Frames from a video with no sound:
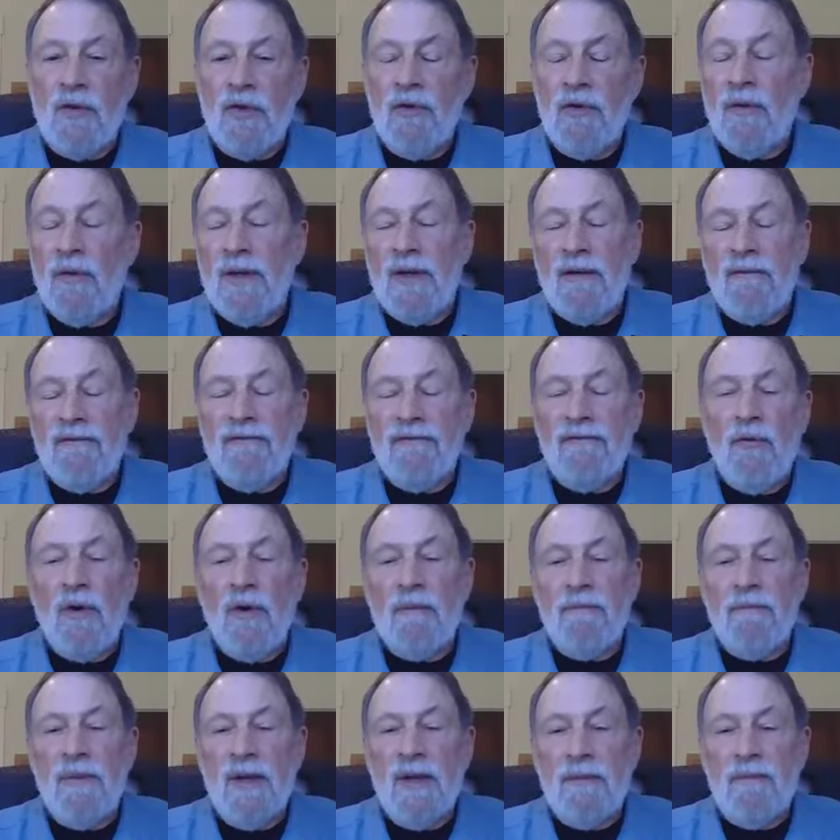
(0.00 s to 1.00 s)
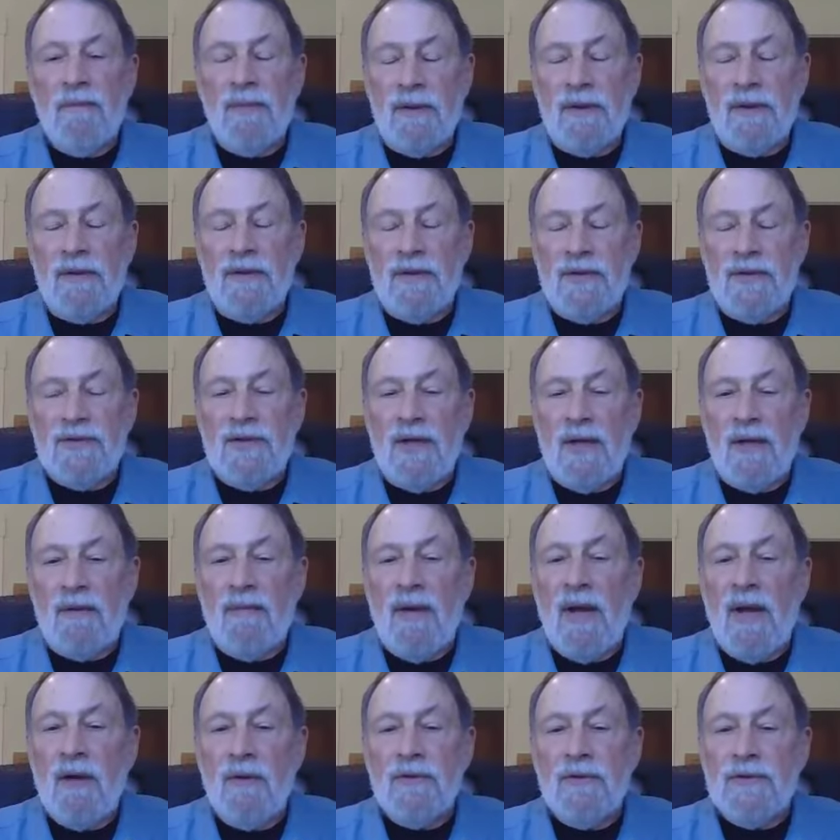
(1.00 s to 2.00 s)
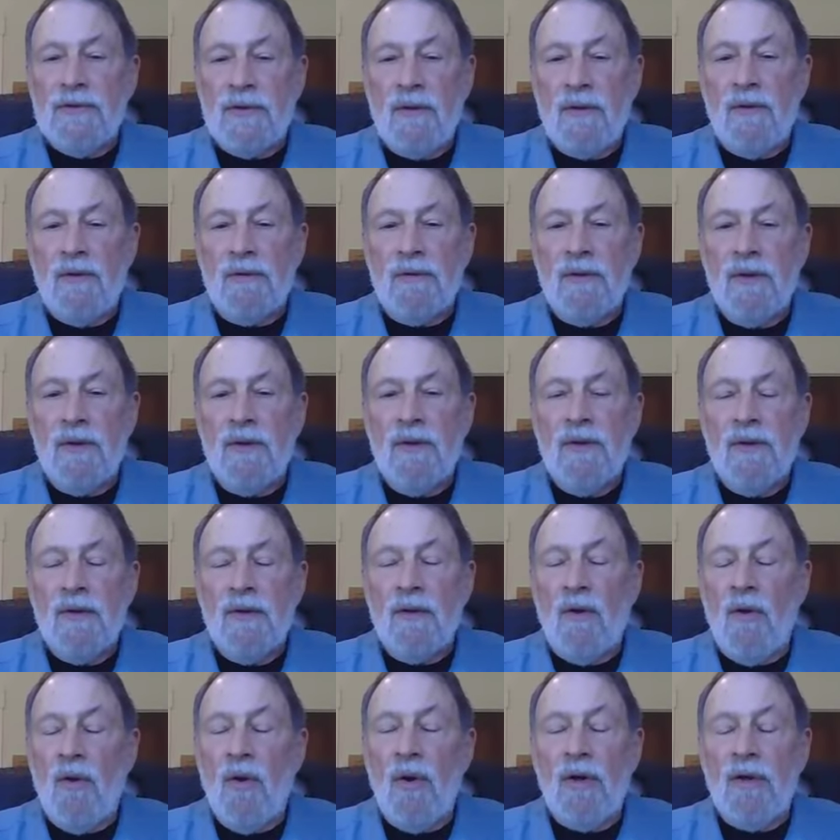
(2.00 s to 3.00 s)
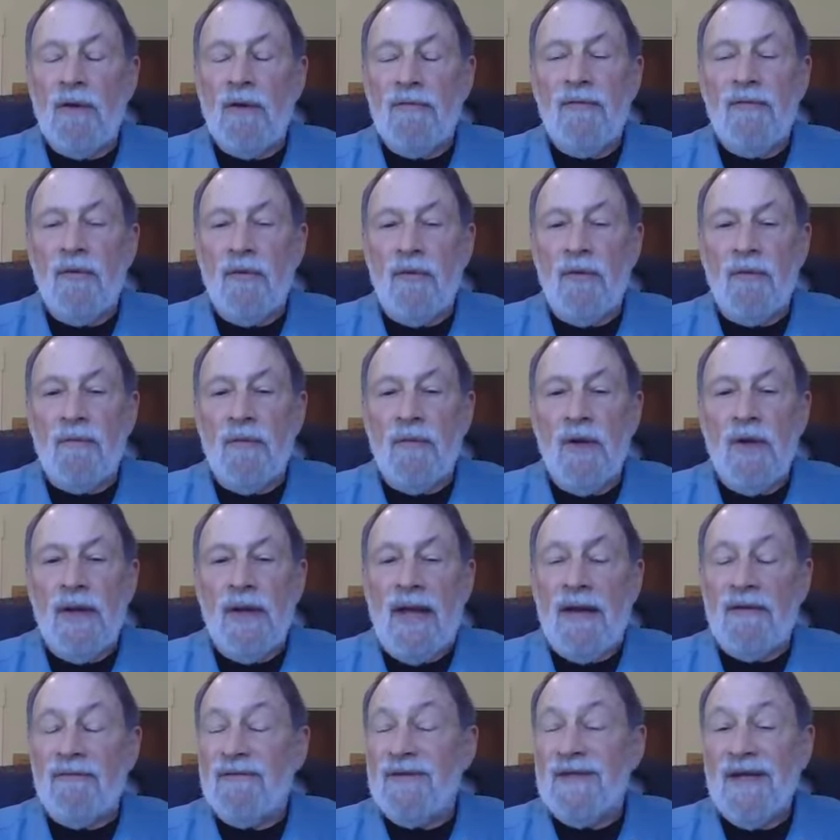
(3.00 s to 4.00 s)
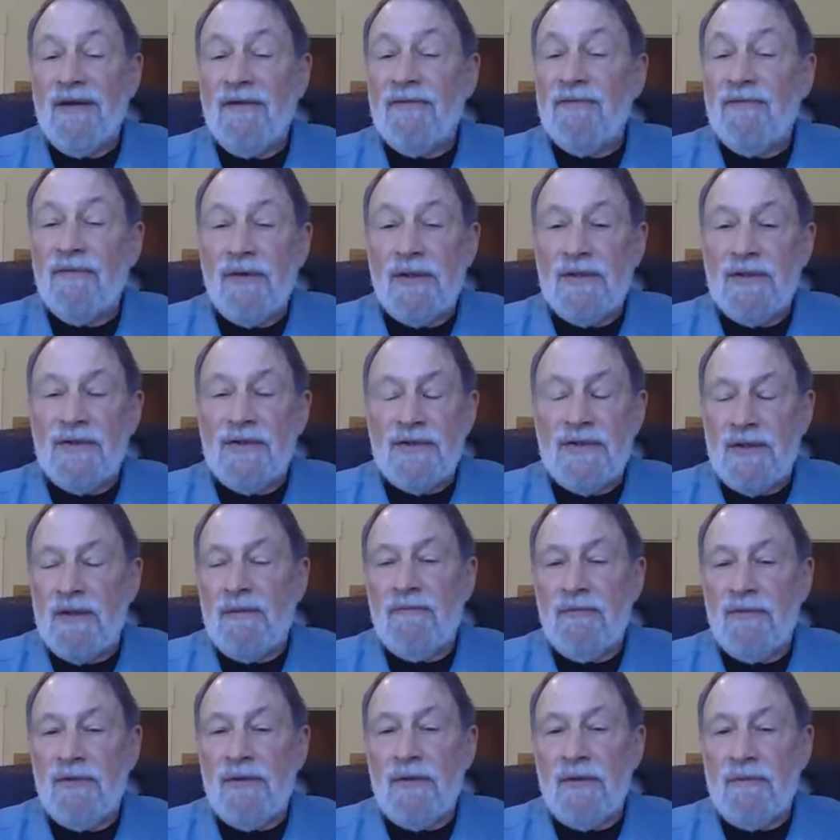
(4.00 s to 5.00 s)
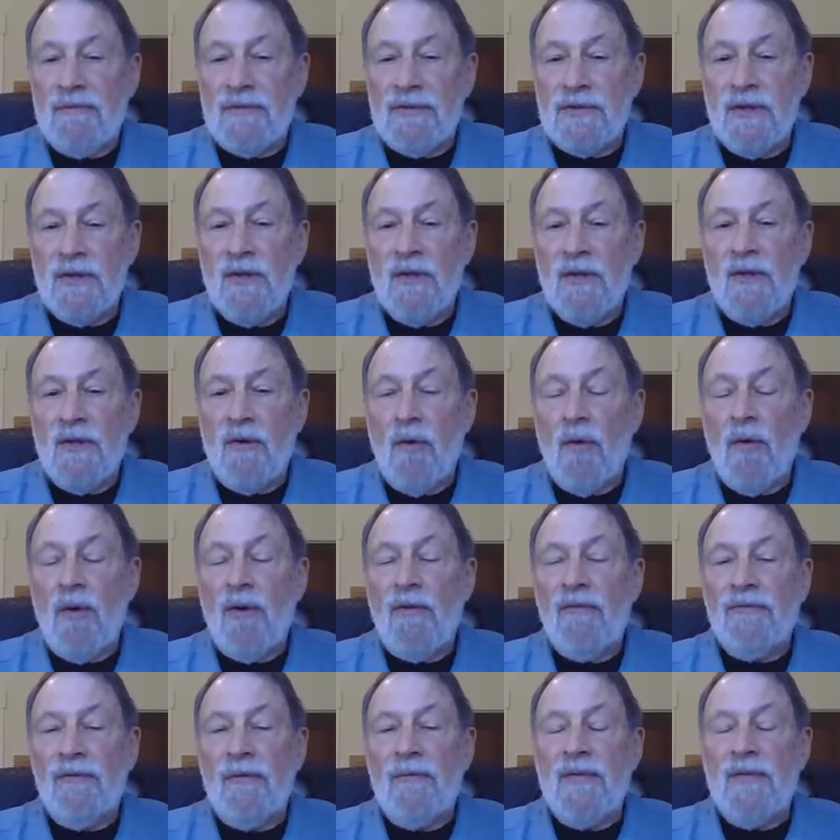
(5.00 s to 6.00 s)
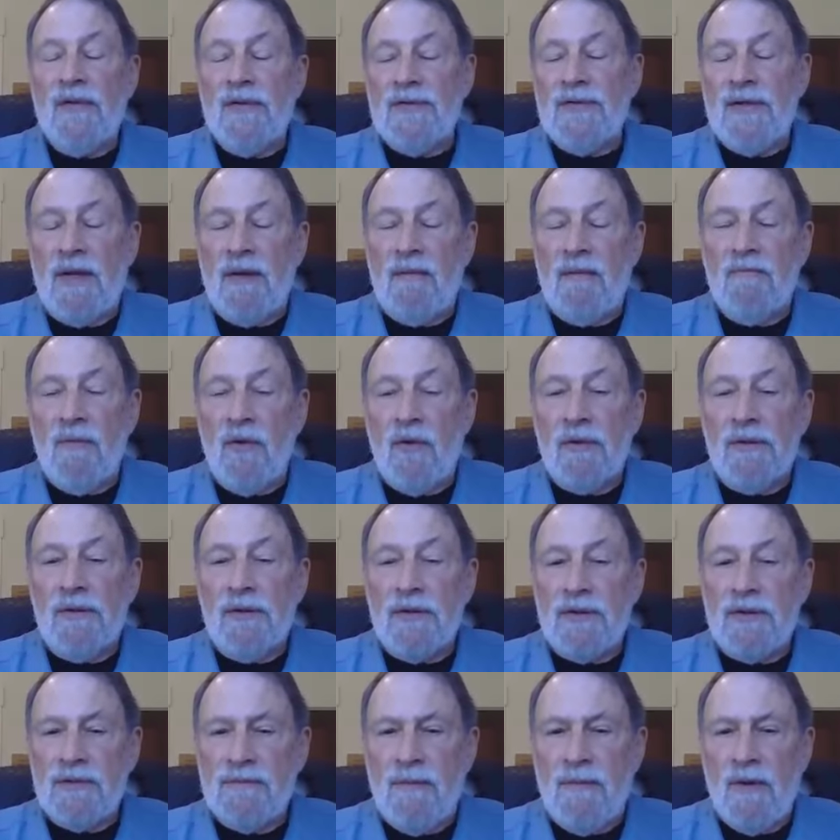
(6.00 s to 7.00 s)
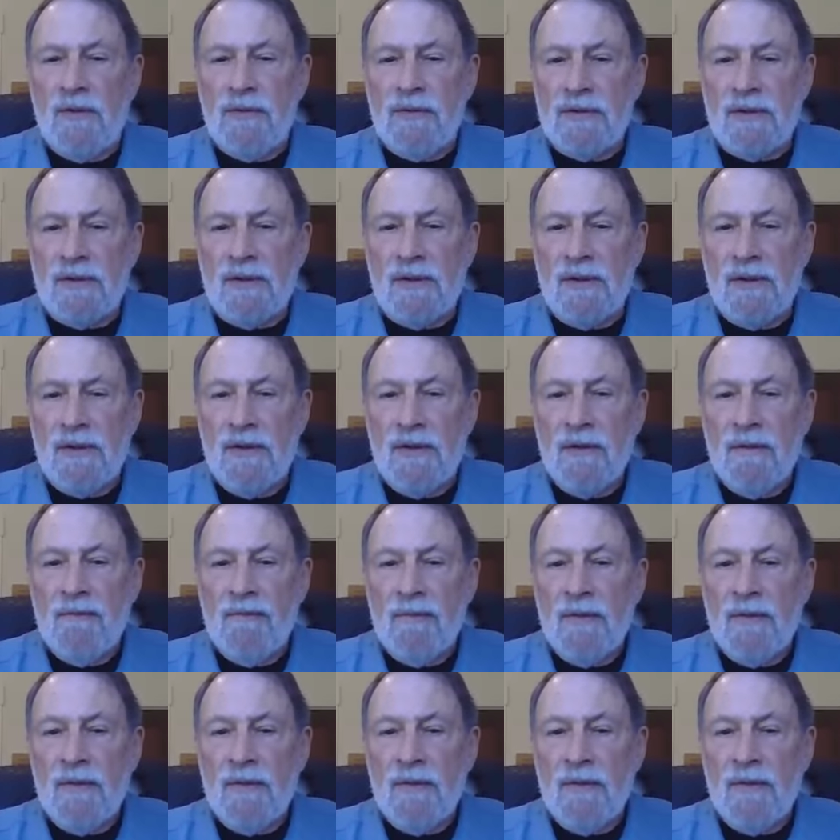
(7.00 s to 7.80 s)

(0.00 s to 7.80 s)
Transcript: You could have four people in the same household, all of whom have different symptoms, all from the same mold exposure.